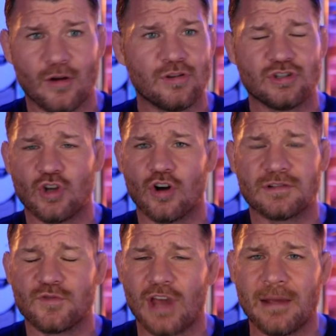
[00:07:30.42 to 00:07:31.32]
there's talks
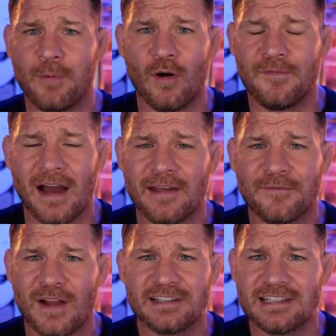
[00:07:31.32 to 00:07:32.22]
of Jake Paul fighting
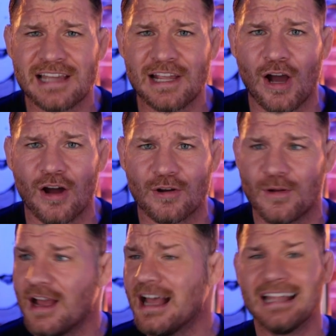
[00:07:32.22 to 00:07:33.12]
Francis Ngannou.
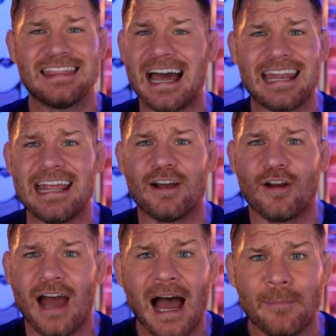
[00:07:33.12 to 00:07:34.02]
That ain't going to
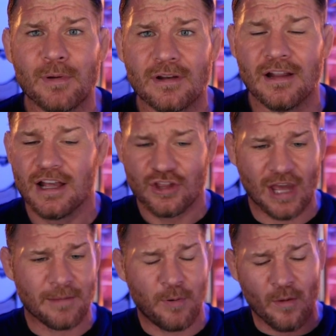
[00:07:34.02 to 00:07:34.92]
happen.
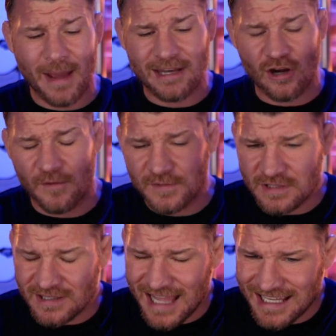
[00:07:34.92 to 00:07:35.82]
Jake Paul made an offer
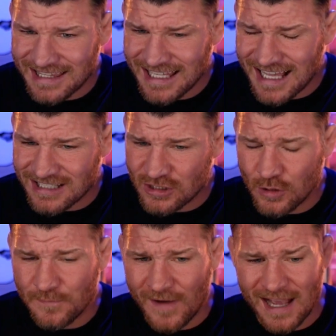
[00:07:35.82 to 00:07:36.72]
to Nate Diaz,
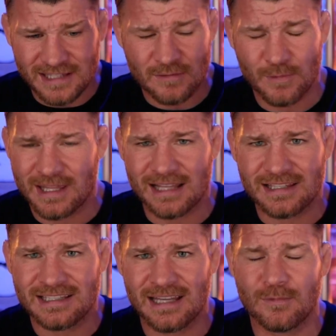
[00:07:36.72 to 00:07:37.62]
two fights. We're yet to
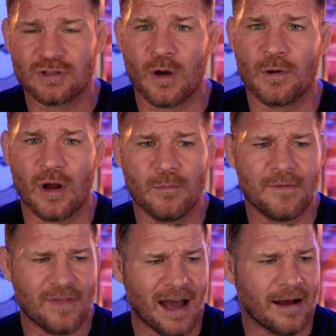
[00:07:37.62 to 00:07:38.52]
see what's going on with
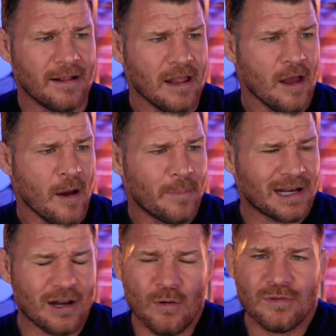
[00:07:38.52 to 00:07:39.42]
that. But I
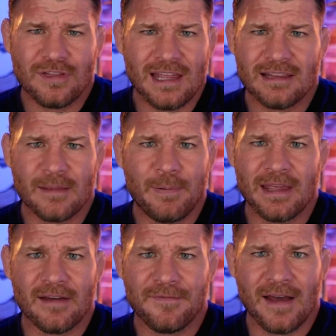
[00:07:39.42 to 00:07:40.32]
don't think the
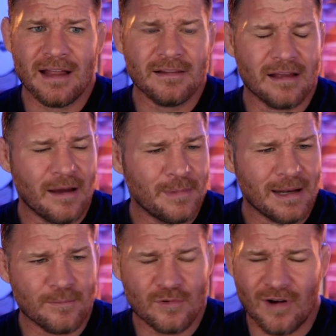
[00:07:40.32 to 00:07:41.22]
PFL, I mean,
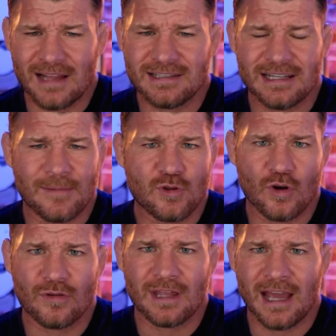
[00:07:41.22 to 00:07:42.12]
I'm granted, I'm
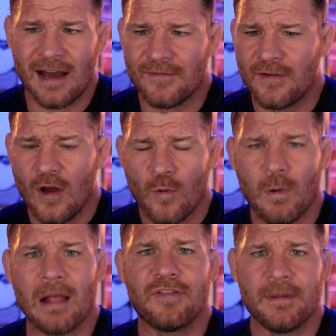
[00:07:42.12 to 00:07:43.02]
sure they have
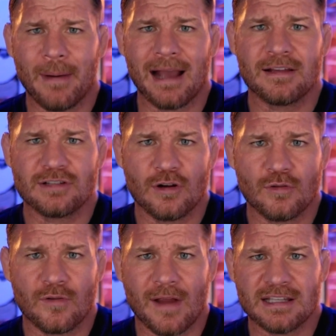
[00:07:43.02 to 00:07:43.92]
wealthy backers and all
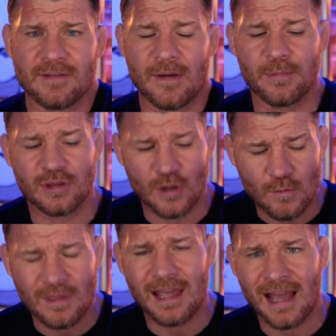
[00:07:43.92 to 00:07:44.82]
the rest of it, but do
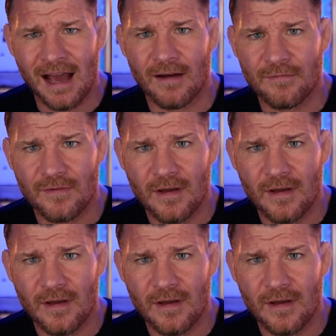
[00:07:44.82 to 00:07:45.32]
they have